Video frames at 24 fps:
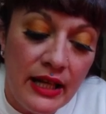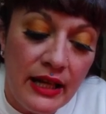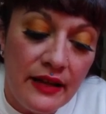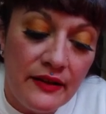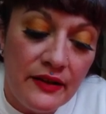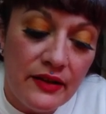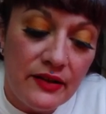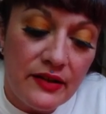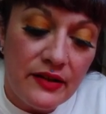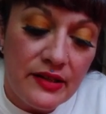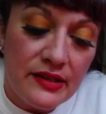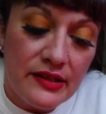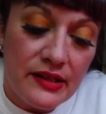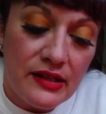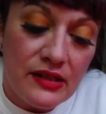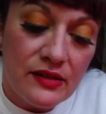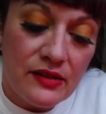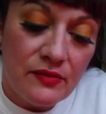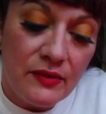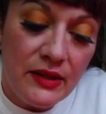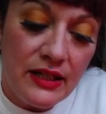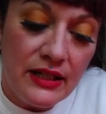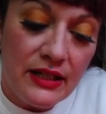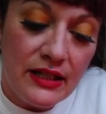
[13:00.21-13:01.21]
And there is a
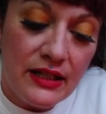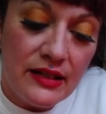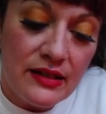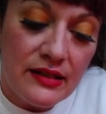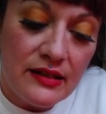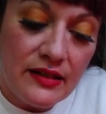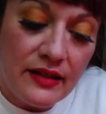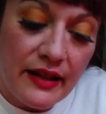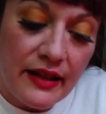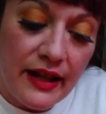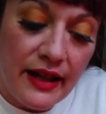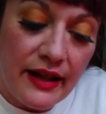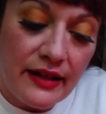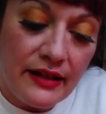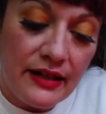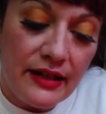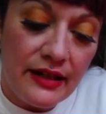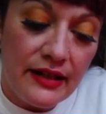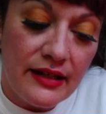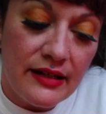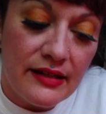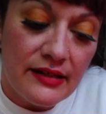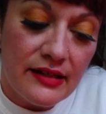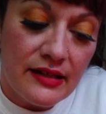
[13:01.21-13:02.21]
sweetness to that.
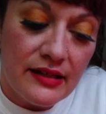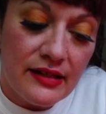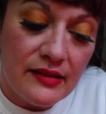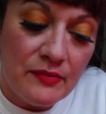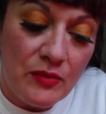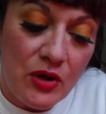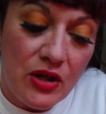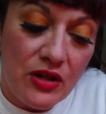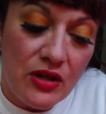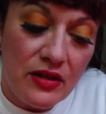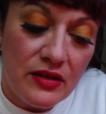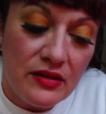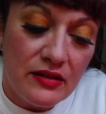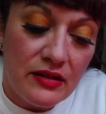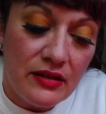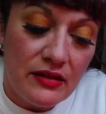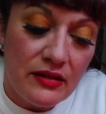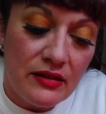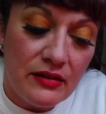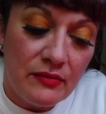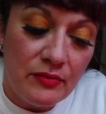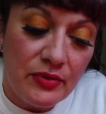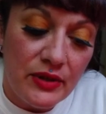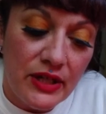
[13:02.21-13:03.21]
It is a small
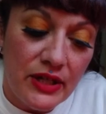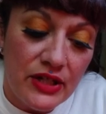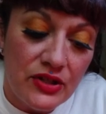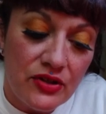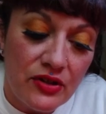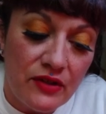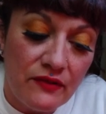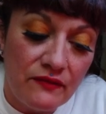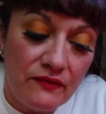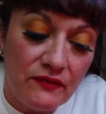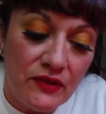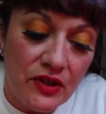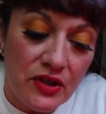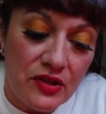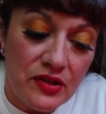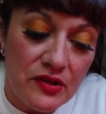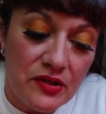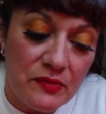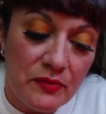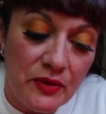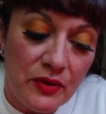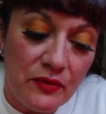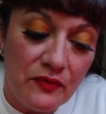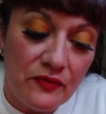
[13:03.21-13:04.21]
pleasure at
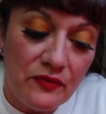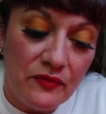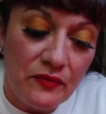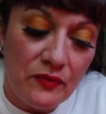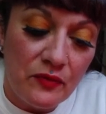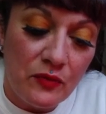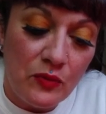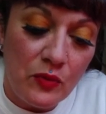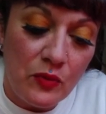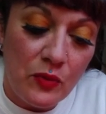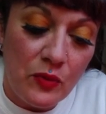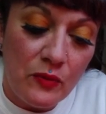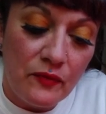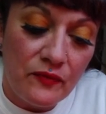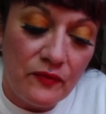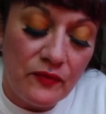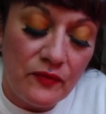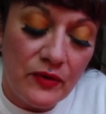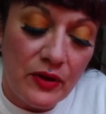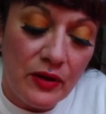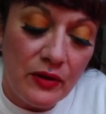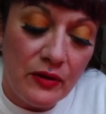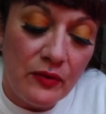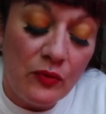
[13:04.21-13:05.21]
first, but
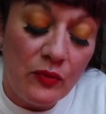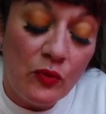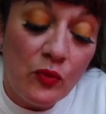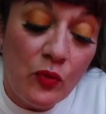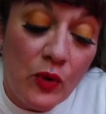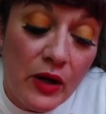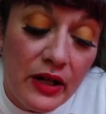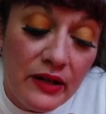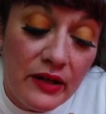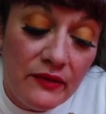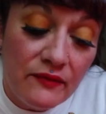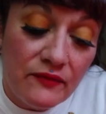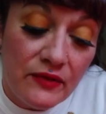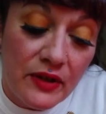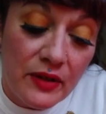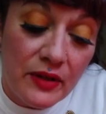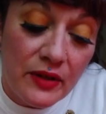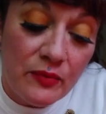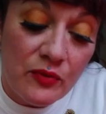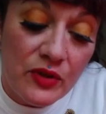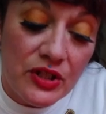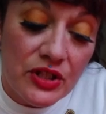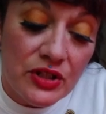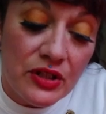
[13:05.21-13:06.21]
from one
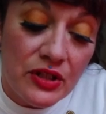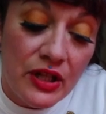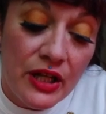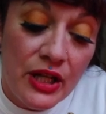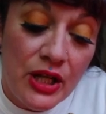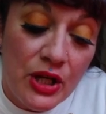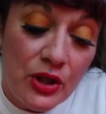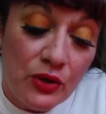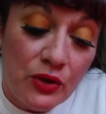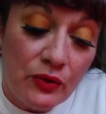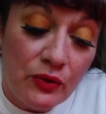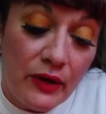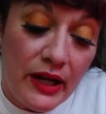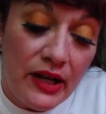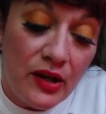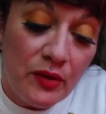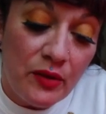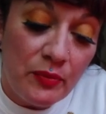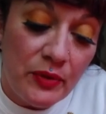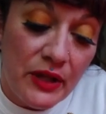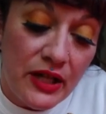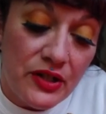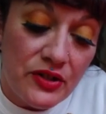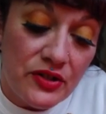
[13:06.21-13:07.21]
from which
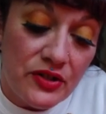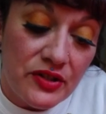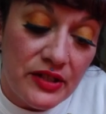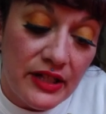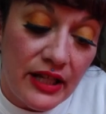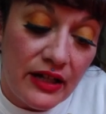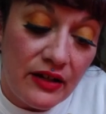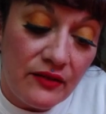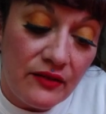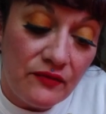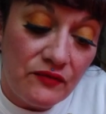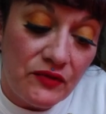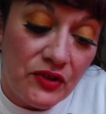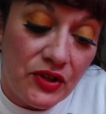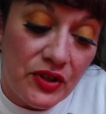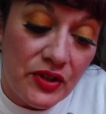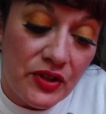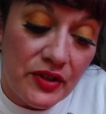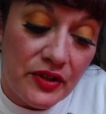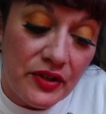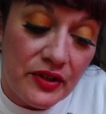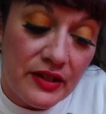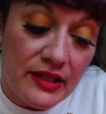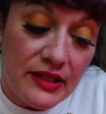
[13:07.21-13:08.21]
greater pleasures can
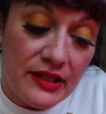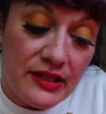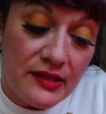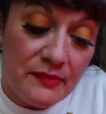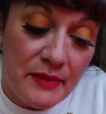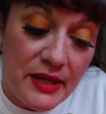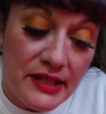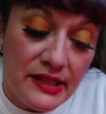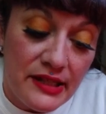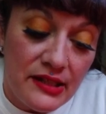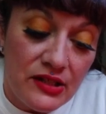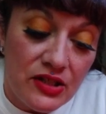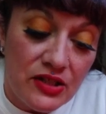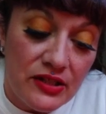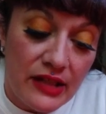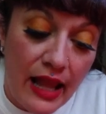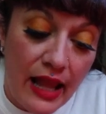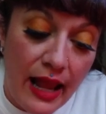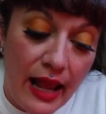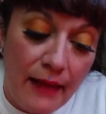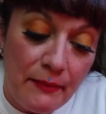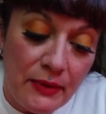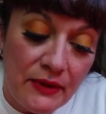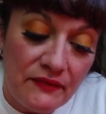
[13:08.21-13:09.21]
unfurl. This message is
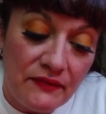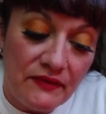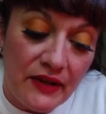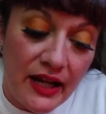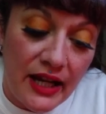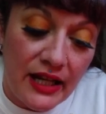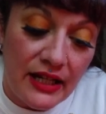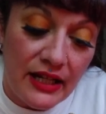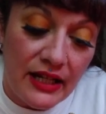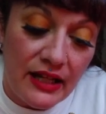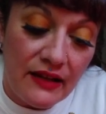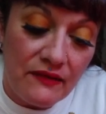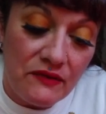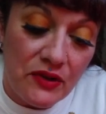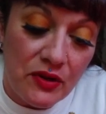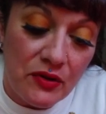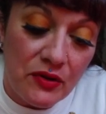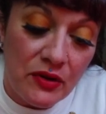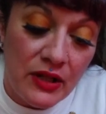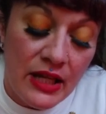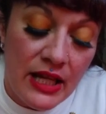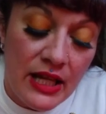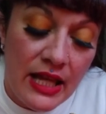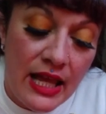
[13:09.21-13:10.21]
amplified if
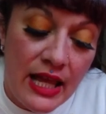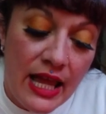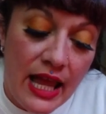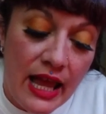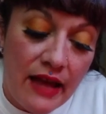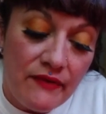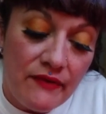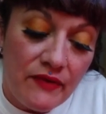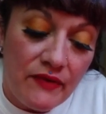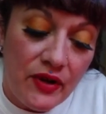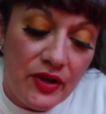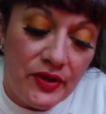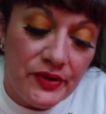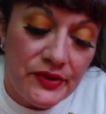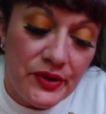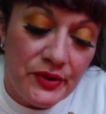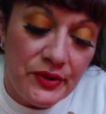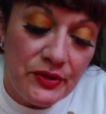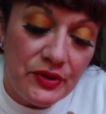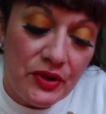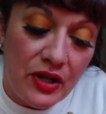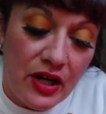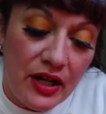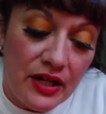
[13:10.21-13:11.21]
you have
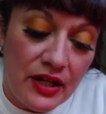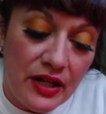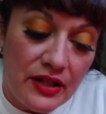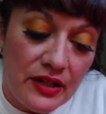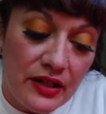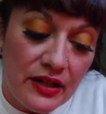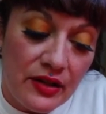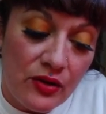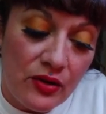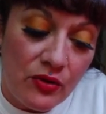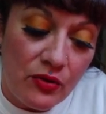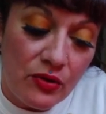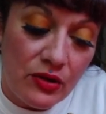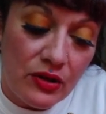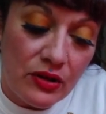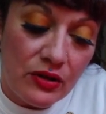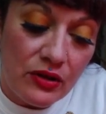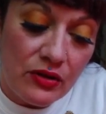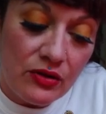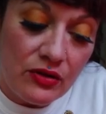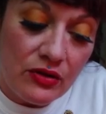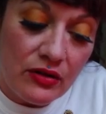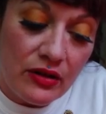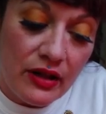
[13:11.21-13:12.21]
also drawn the
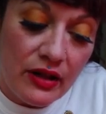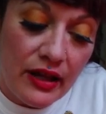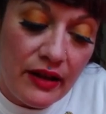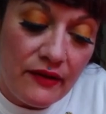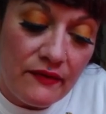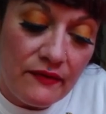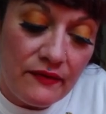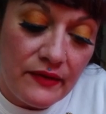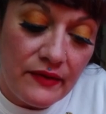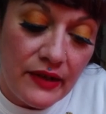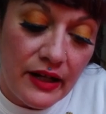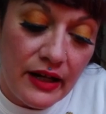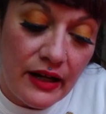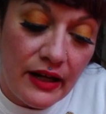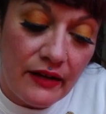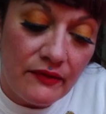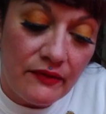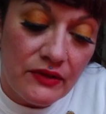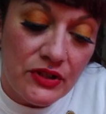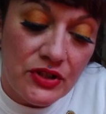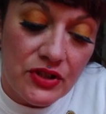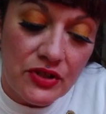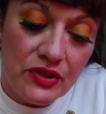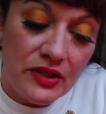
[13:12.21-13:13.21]
oracle of
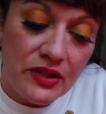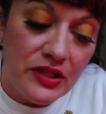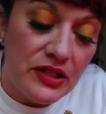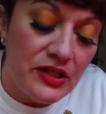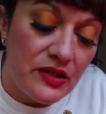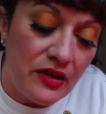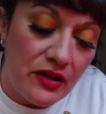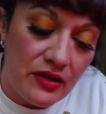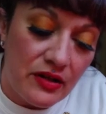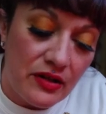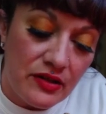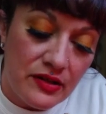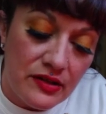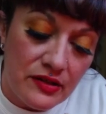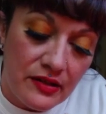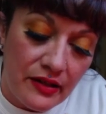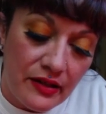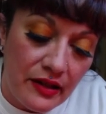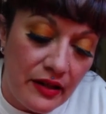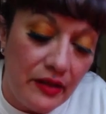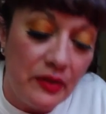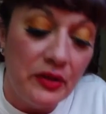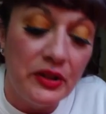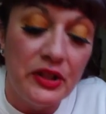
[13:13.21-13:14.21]
every journey starts.
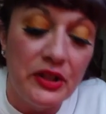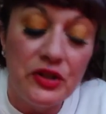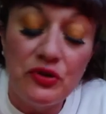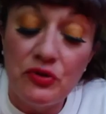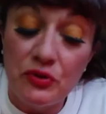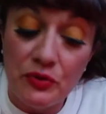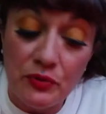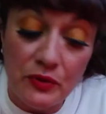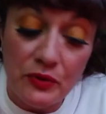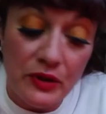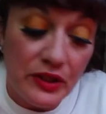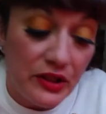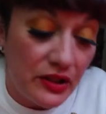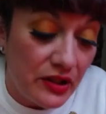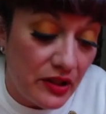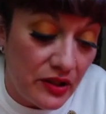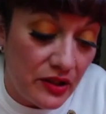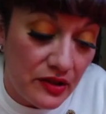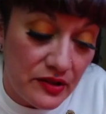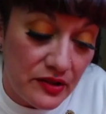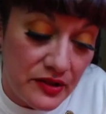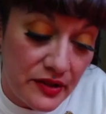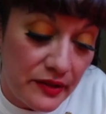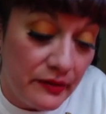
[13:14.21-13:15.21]
I only drew one
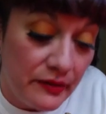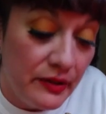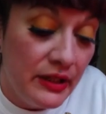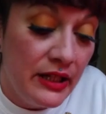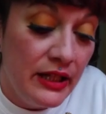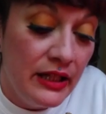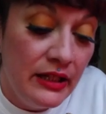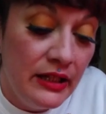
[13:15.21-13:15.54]
card, so.